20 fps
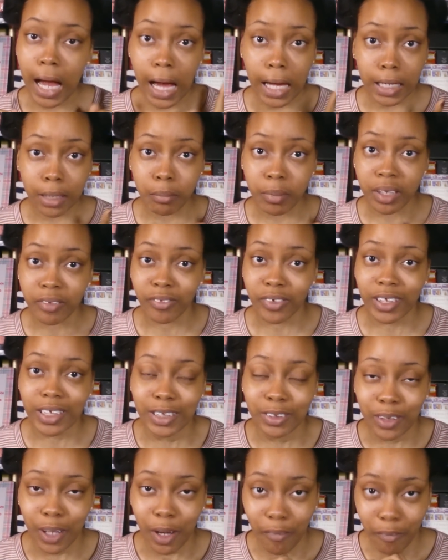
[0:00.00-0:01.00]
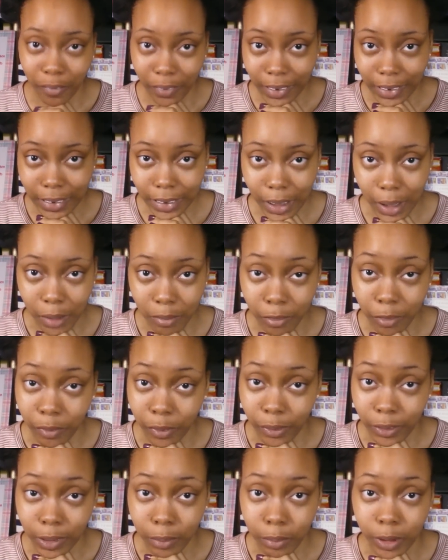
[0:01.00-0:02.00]
I didn't mean for this this um
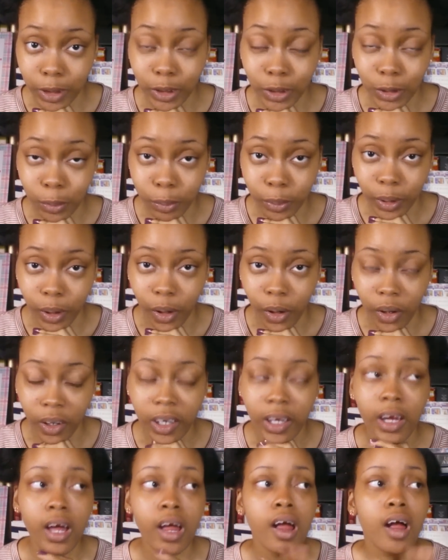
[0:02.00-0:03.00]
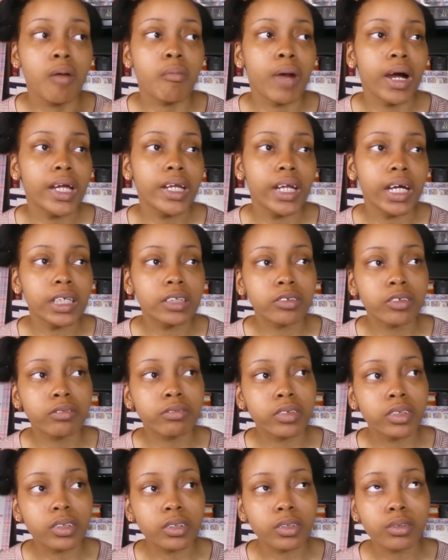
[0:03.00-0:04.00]
review to be super long. My next
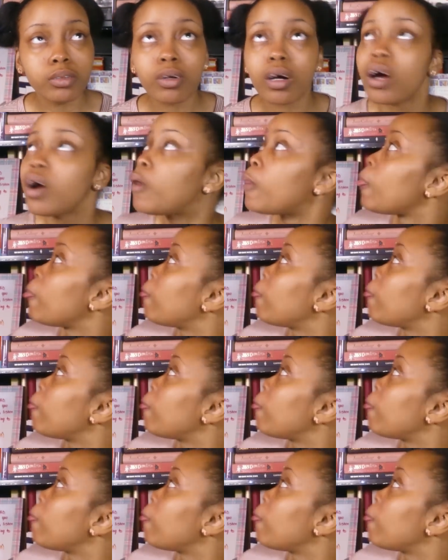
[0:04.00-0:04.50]
review,